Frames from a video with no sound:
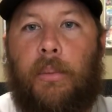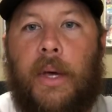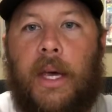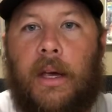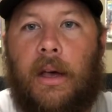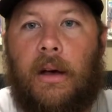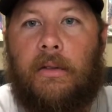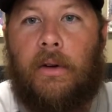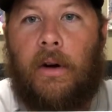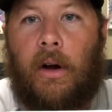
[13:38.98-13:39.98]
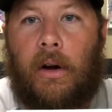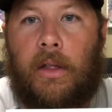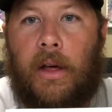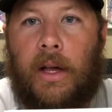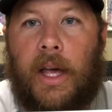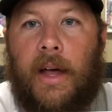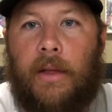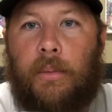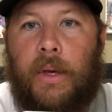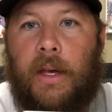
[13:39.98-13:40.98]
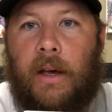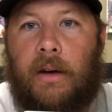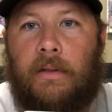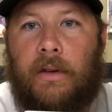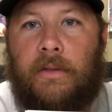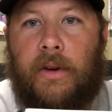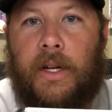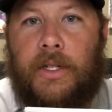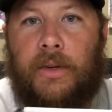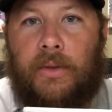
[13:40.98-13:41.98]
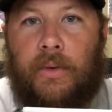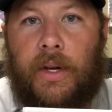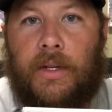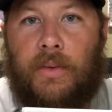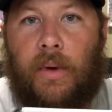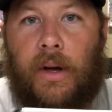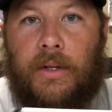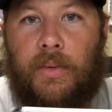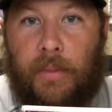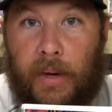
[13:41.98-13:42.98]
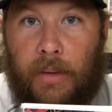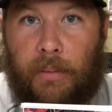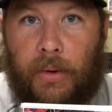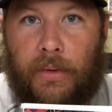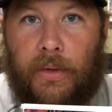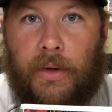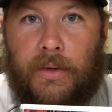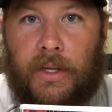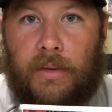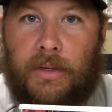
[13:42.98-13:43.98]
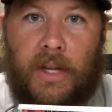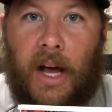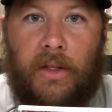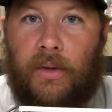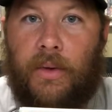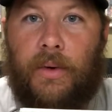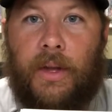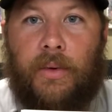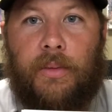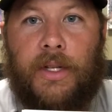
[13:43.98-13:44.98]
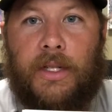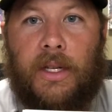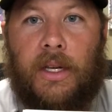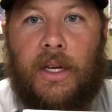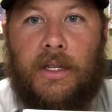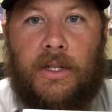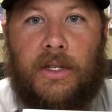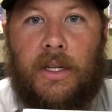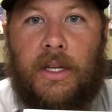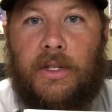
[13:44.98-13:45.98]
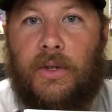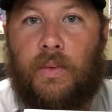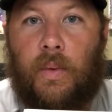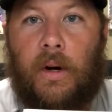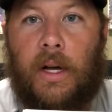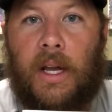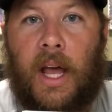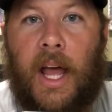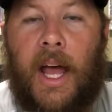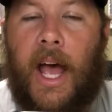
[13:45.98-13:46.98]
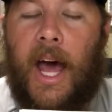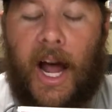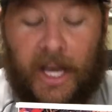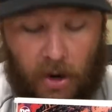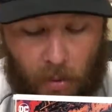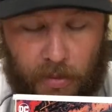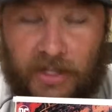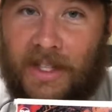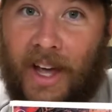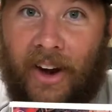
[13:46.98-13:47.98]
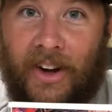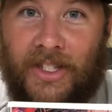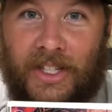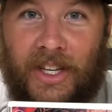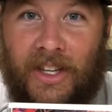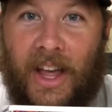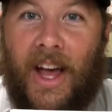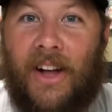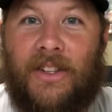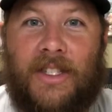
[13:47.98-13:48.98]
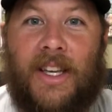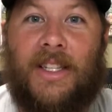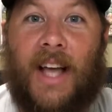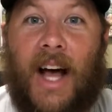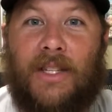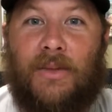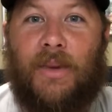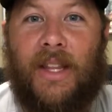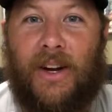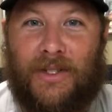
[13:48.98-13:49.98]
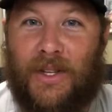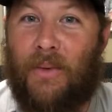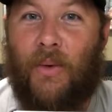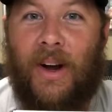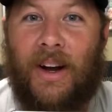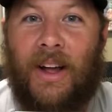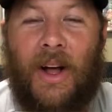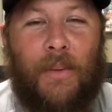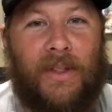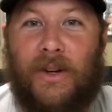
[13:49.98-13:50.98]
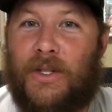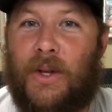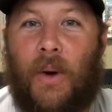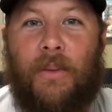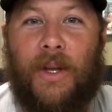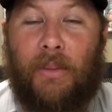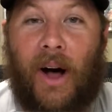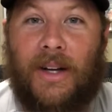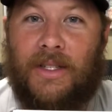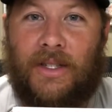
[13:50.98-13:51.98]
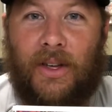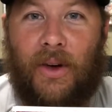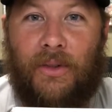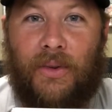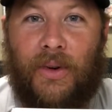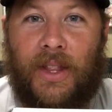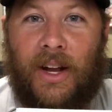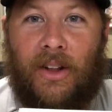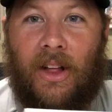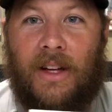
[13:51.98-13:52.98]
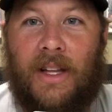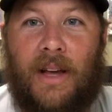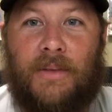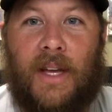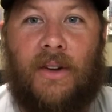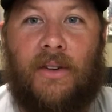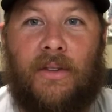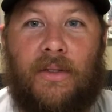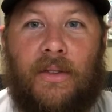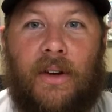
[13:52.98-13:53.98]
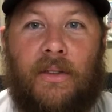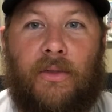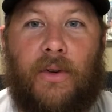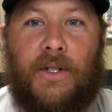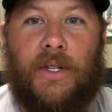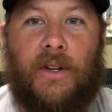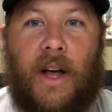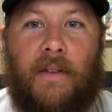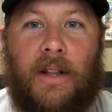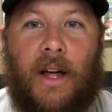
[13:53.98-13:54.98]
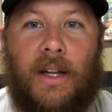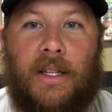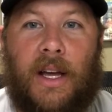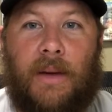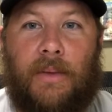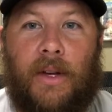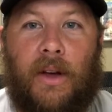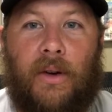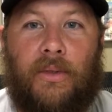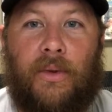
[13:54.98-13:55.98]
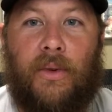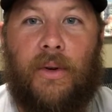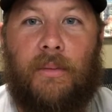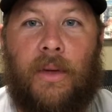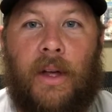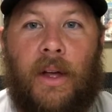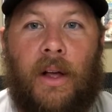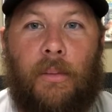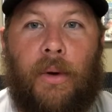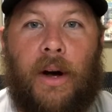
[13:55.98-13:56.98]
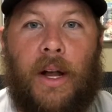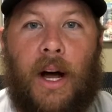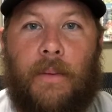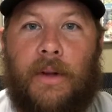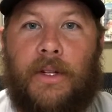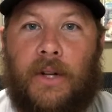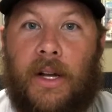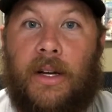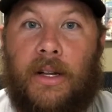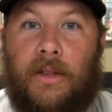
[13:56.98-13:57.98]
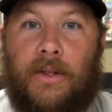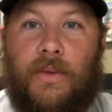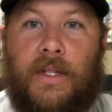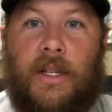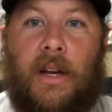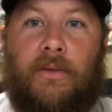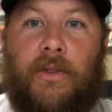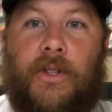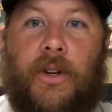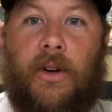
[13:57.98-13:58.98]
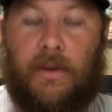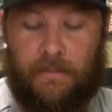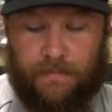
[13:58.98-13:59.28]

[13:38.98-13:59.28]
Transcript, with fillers: B cover, or the B cover for issue 3 as well. So we picked both of those up. So now the only one that we're missing is just the issue 1. And I can almost guarantee that LCS has them in there somewhere, but there's so many boxes to go through in there. A lot of times I don't, unfortunately don't have a lot of time to go through them, but I'm gonna try to hunt those ones down for sure.